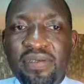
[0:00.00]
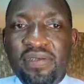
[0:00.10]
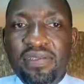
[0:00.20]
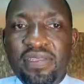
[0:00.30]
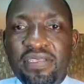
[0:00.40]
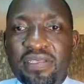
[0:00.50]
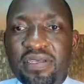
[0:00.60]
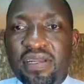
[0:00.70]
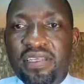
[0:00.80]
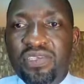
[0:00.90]
This
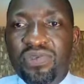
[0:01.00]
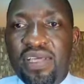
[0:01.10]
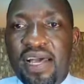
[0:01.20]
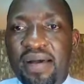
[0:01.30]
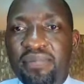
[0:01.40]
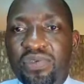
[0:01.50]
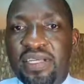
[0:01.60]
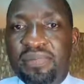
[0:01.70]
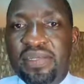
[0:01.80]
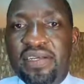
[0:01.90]
relates to the arm to
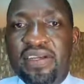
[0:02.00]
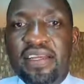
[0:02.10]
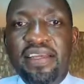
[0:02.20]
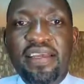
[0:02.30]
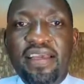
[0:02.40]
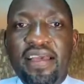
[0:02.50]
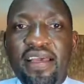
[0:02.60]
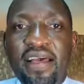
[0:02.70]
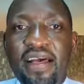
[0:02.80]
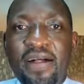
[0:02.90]
some degree.
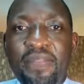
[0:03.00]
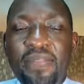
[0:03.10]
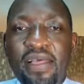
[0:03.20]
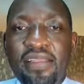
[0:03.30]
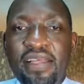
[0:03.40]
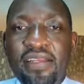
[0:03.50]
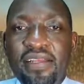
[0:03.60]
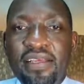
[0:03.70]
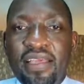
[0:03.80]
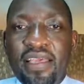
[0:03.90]
And
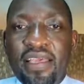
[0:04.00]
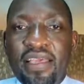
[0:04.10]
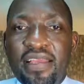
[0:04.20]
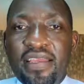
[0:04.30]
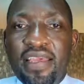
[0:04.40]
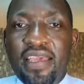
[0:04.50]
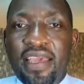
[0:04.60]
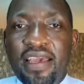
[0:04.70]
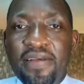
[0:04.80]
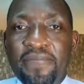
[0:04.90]
then in
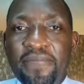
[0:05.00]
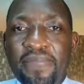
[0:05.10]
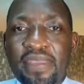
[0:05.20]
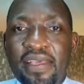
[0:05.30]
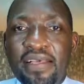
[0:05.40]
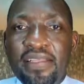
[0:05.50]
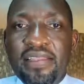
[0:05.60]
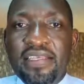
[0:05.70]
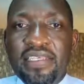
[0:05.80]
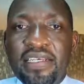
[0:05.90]
here,
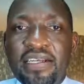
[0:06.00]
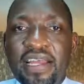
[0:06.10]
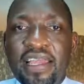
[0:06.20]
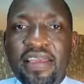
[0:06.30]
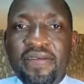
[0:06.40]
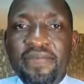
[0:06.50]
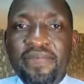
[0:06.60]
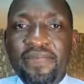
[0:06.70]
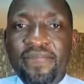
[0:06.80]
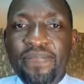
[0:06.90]
this grayish
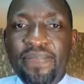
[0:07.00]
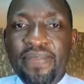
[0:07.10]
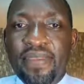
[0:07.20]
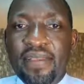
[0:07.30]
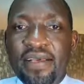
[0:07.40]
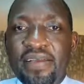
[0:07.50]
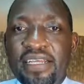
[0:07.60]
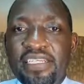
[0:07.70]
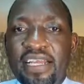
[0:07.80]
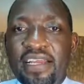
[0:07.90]

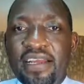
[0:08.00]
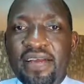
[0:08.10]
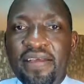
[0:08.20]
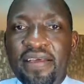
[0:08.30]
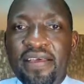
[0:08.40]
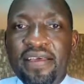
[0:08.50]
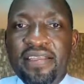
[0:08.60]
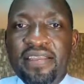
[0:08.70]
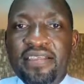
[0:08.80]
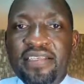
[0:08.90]
area
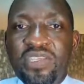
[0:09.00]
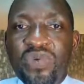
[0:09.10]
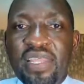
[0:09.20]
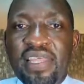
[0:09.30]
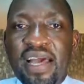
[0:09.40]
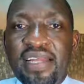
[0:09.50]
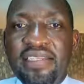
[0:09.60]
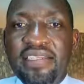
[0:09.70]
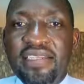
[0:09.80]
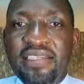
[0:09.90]
This is where the heart
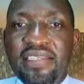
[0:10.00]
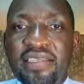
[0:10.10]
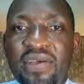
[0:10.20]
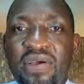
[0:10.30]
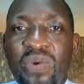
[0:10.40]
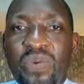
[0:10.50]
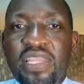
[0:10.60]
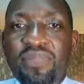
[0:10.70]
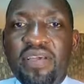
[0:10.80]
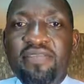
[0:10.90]
sits with
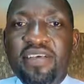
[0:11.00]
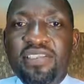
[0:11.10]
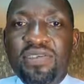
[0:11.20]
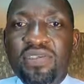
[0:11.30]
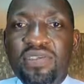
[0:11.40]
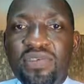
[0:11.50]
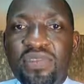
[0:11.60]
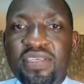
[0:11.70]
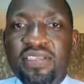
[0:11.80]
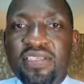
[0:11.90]
the big vessels. So
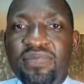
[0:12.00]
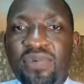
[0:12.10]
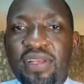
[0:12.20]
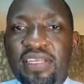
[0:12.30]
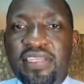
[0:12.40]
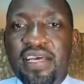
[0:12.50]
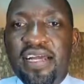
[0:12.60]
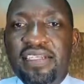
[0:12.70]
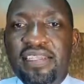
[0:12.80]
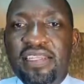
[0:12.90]
this is more or less the
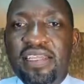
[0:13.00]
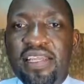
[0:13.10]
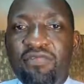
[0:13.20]
heart, and then there